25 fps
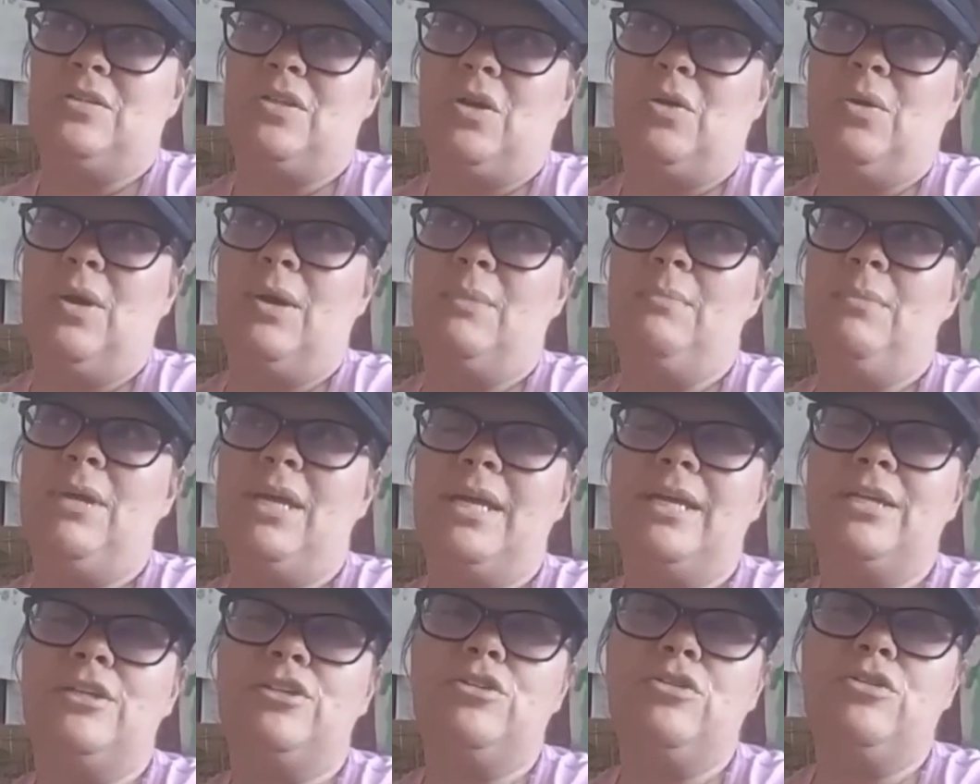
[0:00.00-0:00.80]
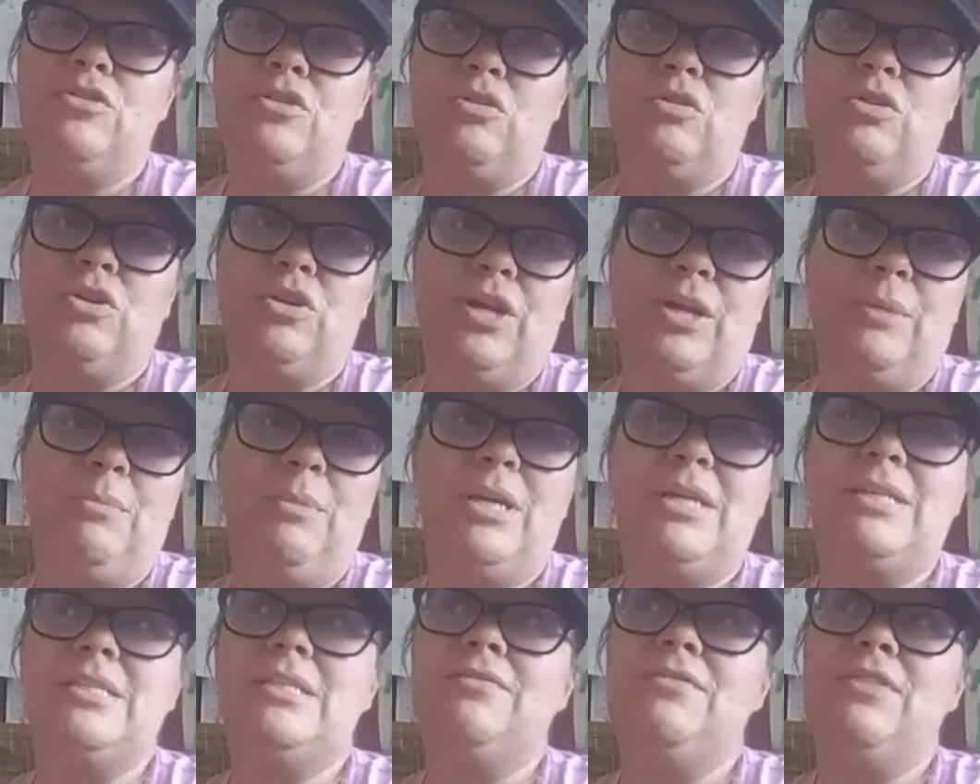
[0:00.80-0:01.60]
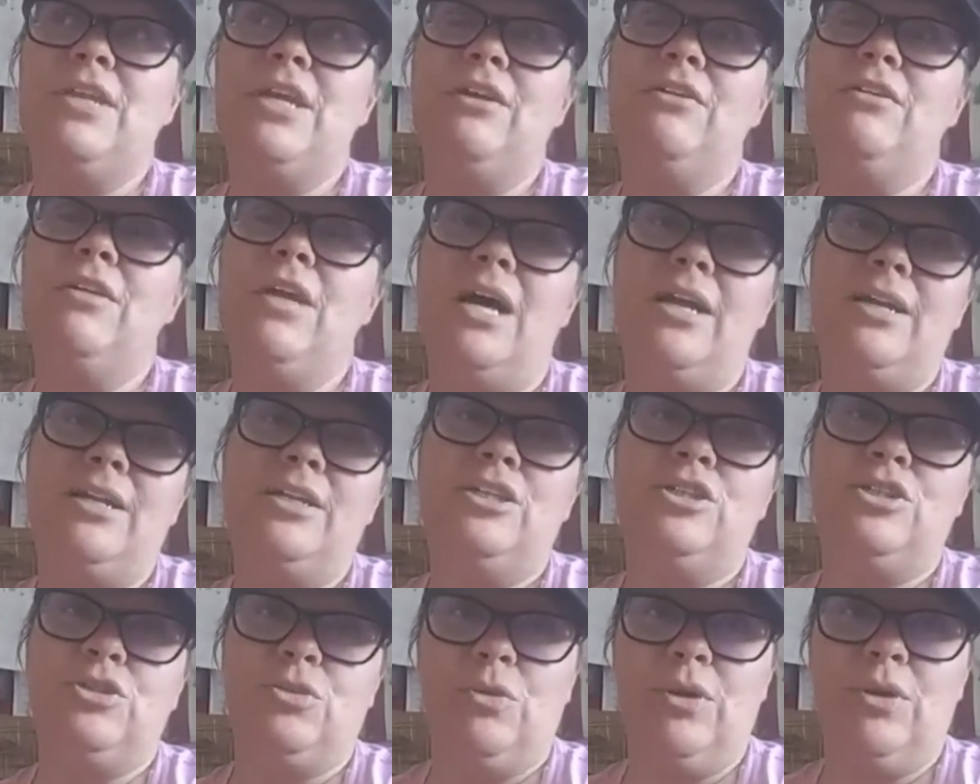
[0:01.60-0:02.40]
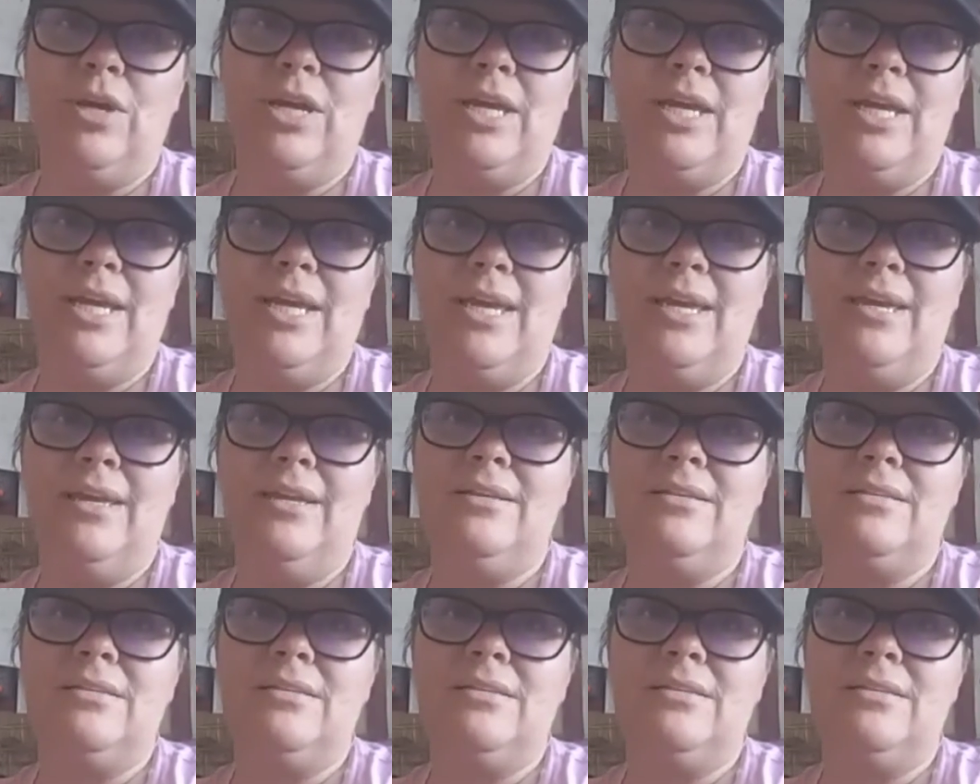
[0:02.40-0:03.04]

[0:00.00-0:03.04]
And making sure they're learning. Because if they're not enjoying it,